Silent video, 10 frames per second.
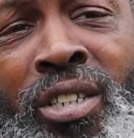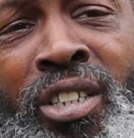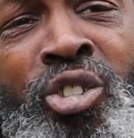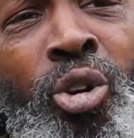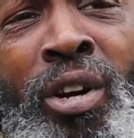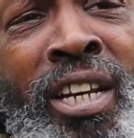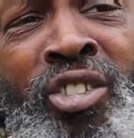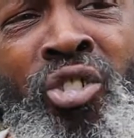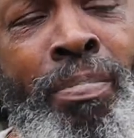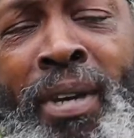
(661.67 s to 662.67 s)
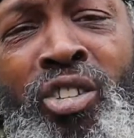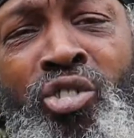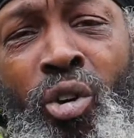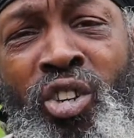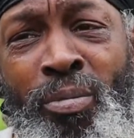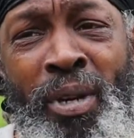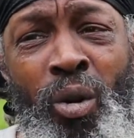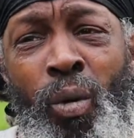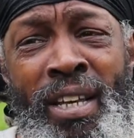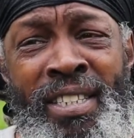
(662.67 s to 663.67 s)
it's a chore, and it shouldn't be a chore. It should be
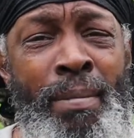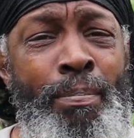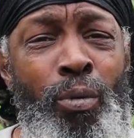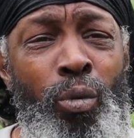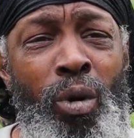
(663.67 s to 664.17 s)
quite simple.